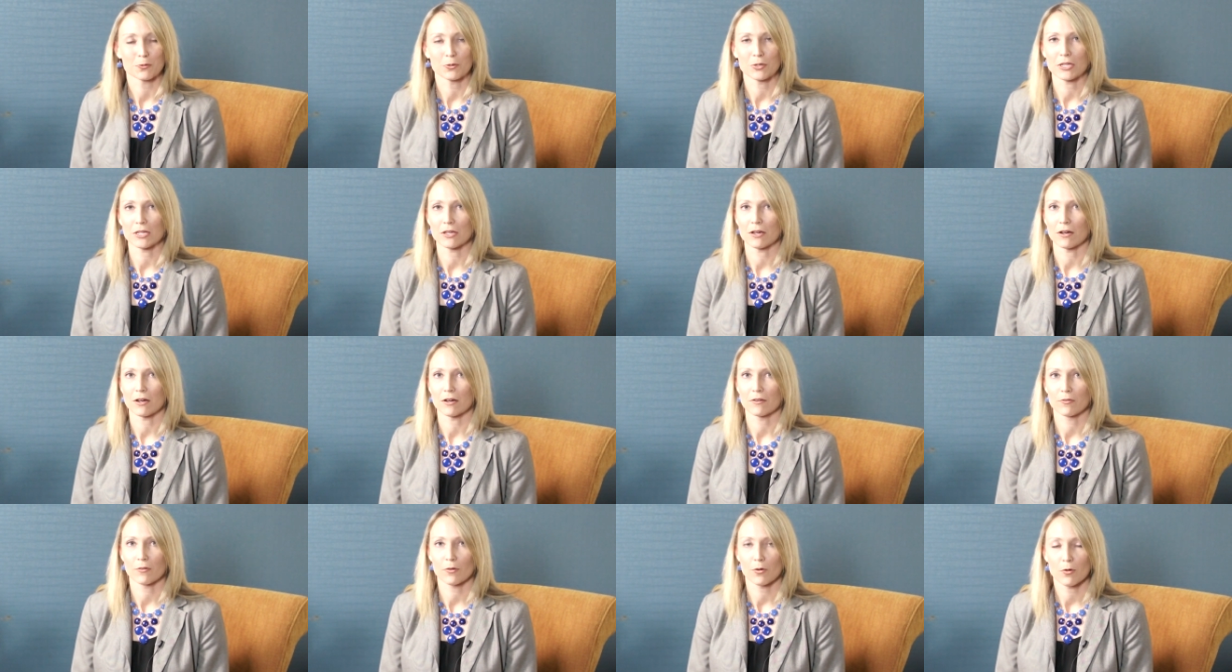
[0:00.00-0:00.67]
we
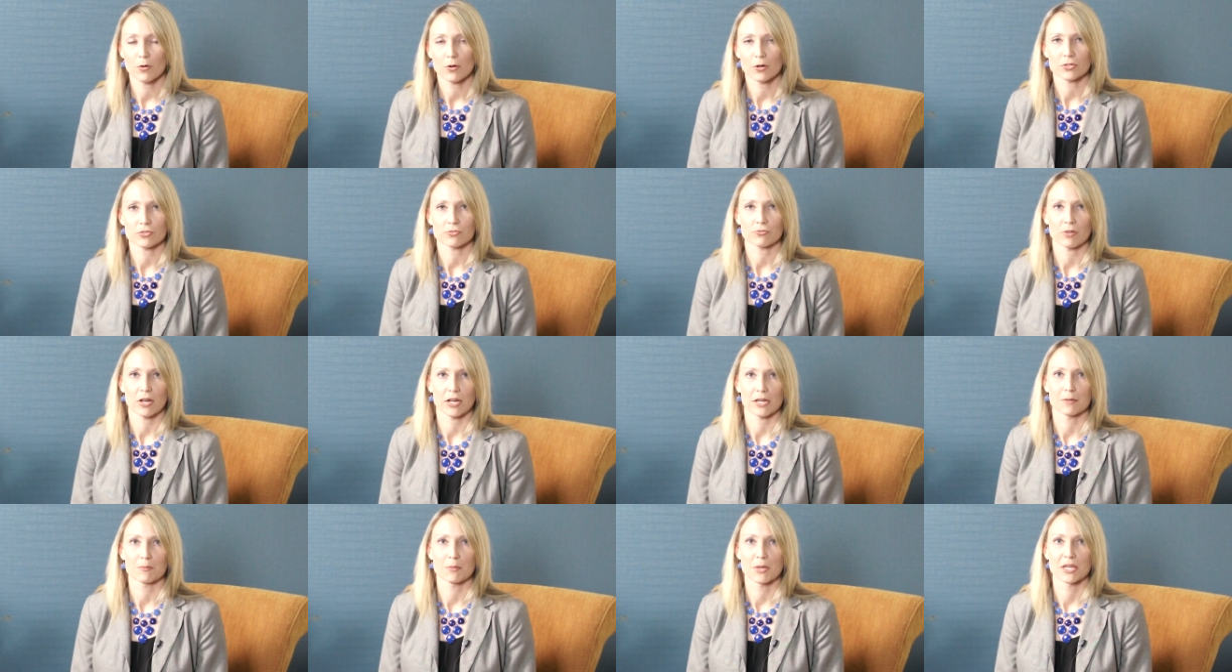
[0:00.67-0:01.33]
of course
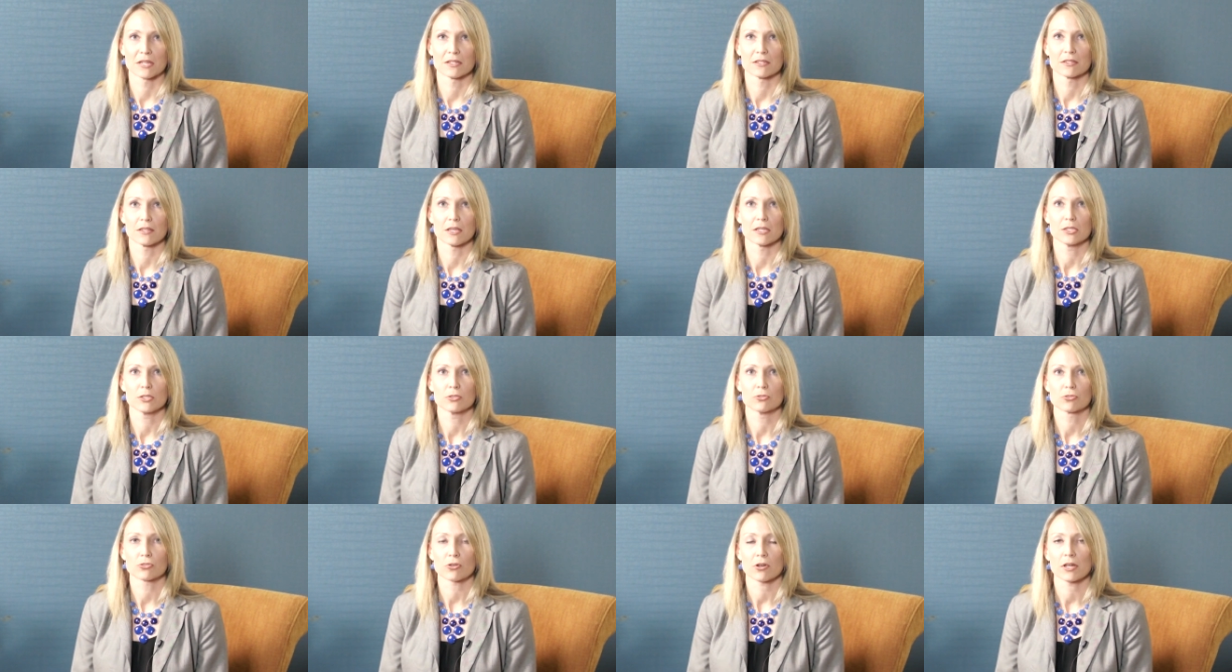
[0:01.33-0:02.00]
recommend that
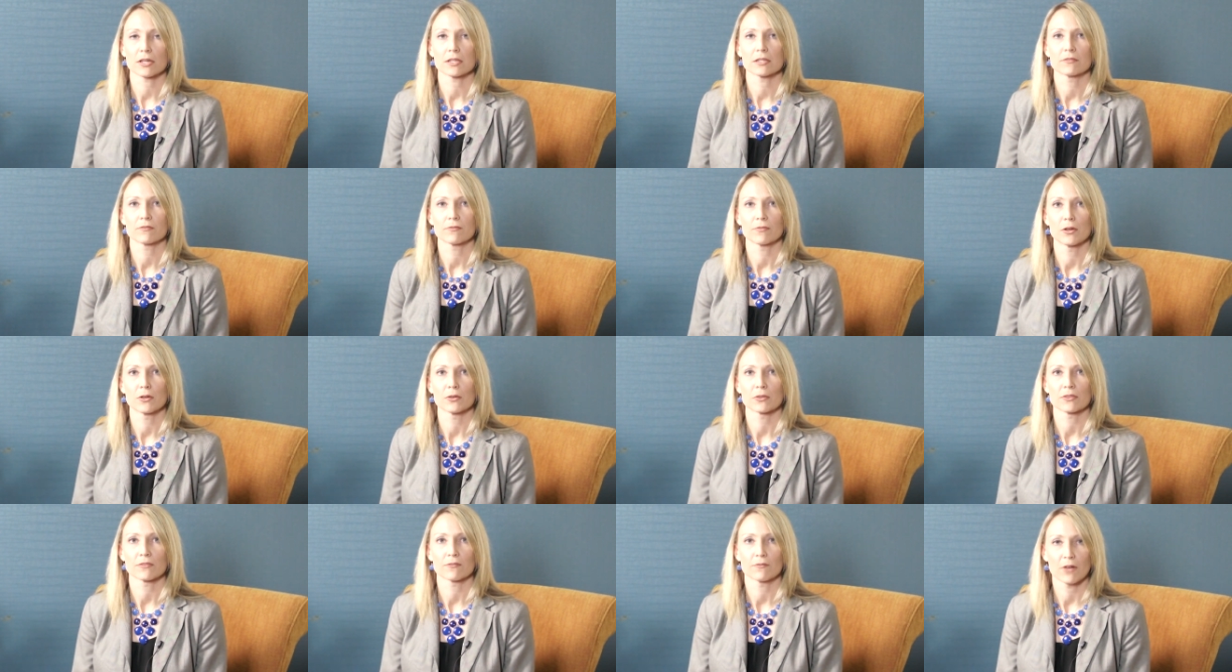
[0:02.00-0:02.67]
you try and
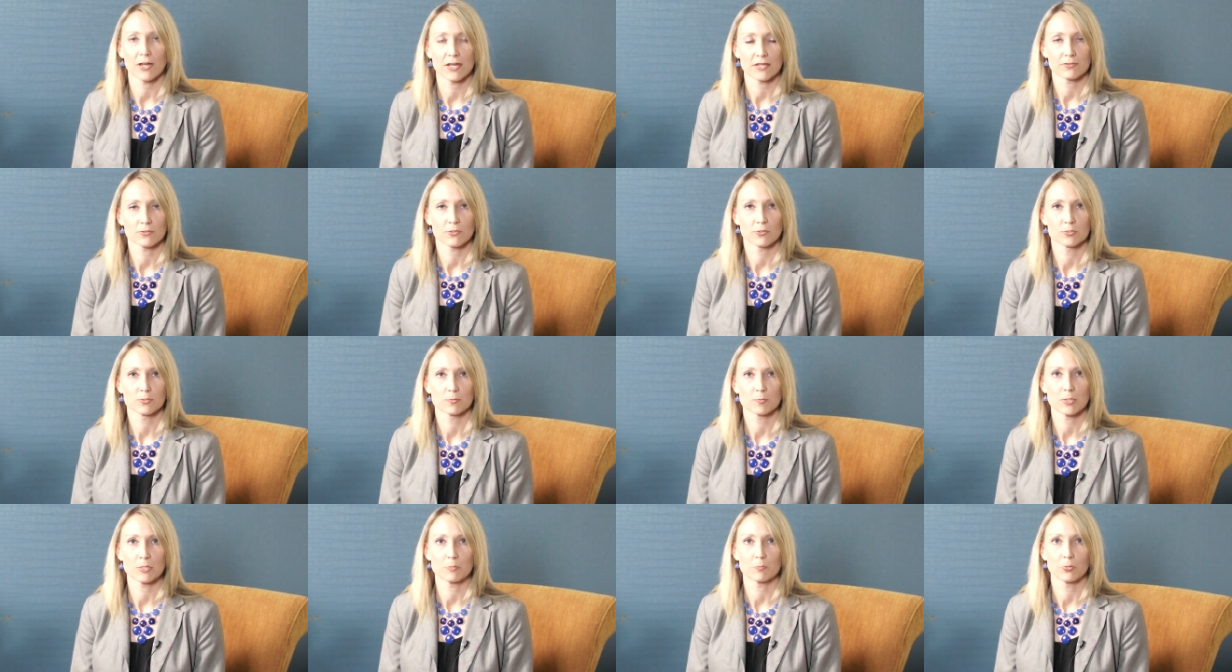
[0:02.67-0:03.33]
find
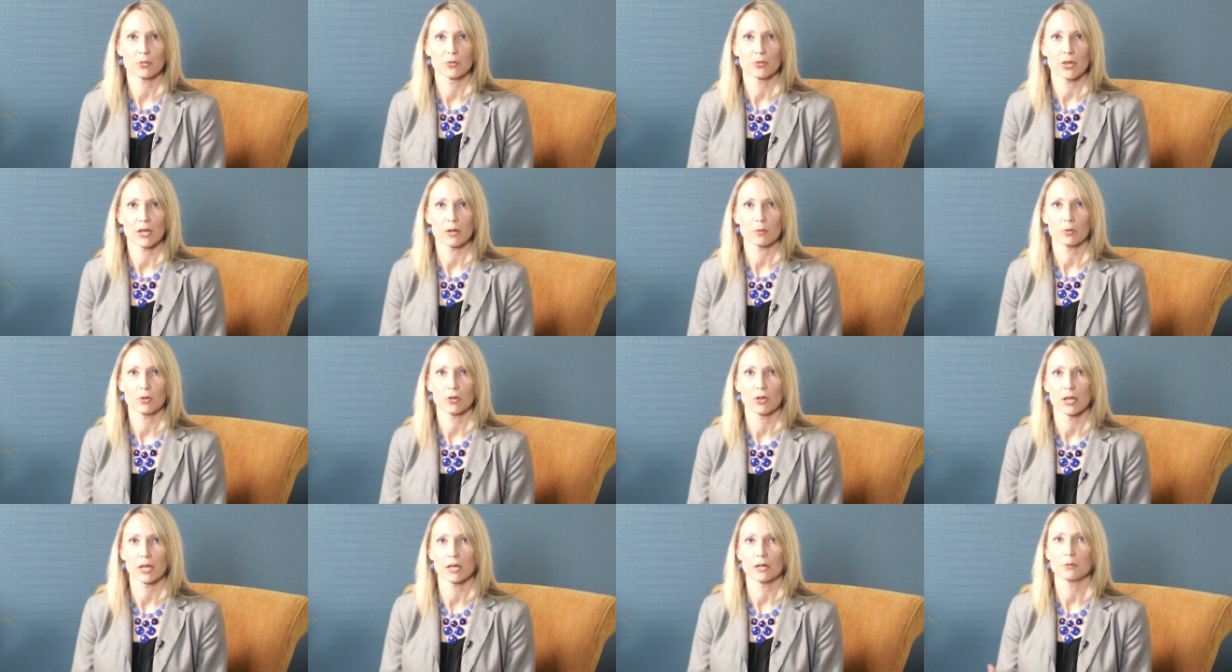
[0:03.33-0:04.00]
those people that
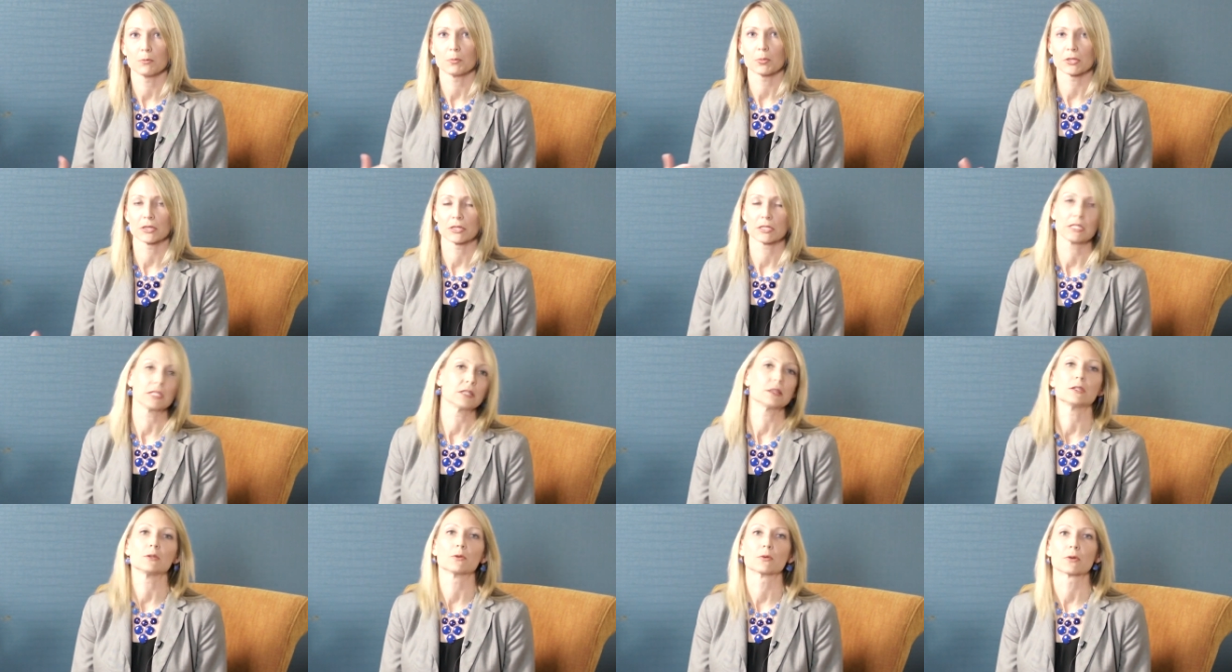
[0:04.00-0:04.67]
will help
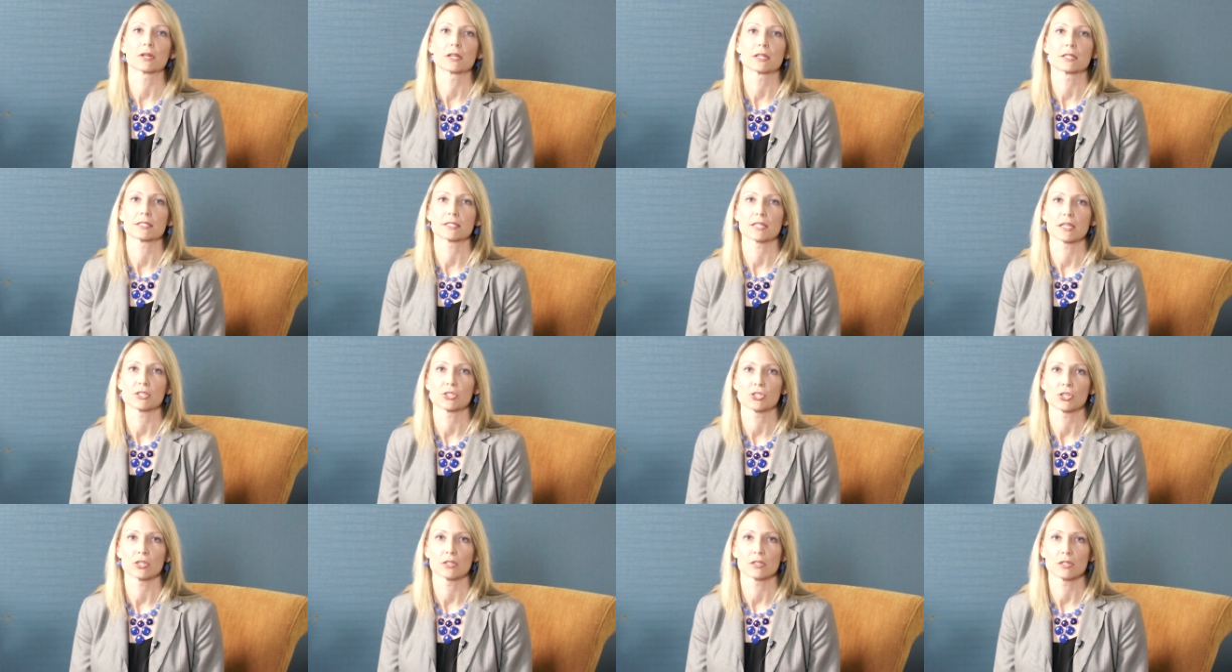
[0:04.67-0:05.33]
lead the
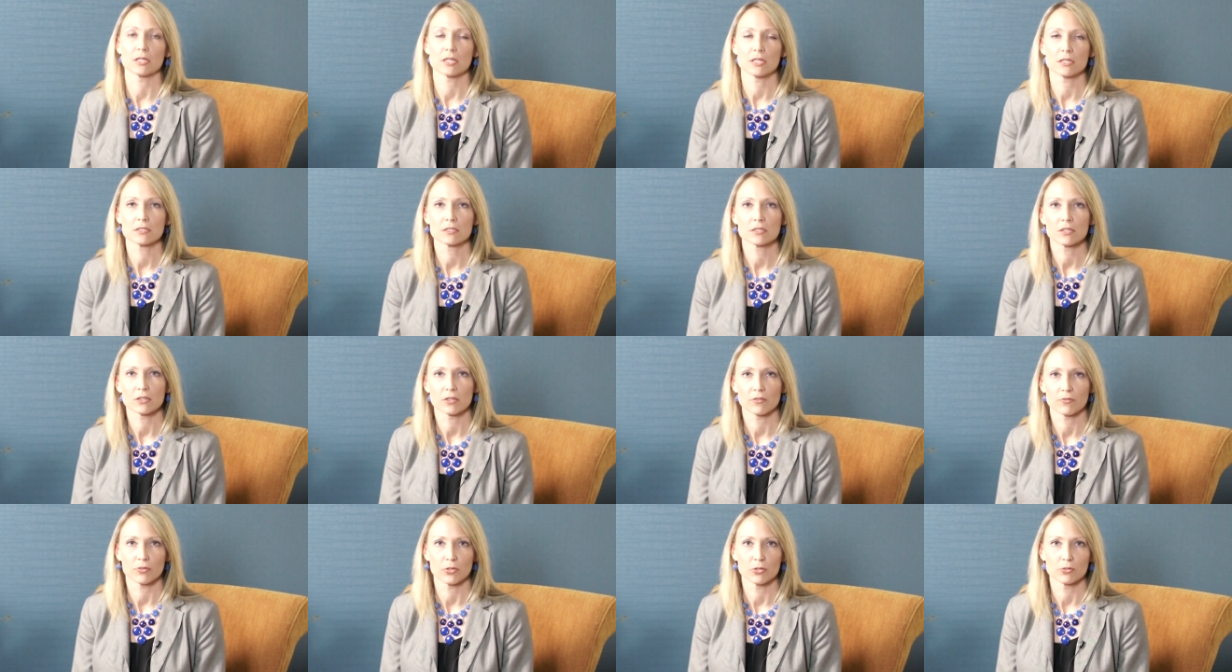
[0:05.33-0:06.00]
organization into
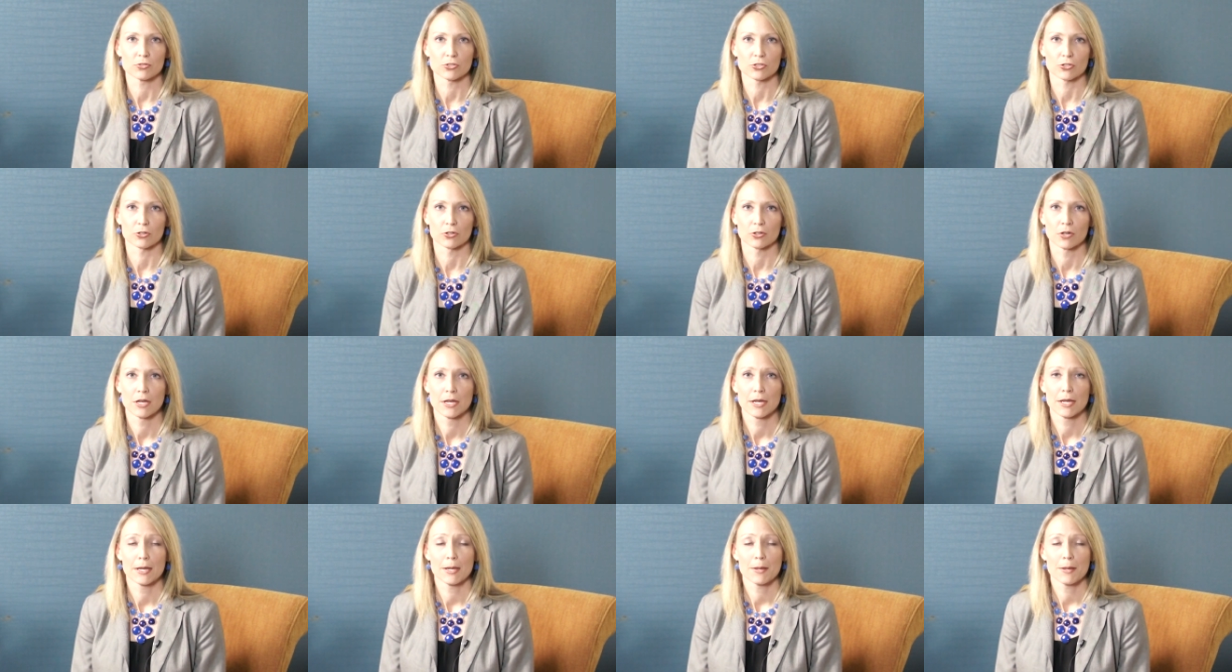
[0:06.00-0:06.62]
the future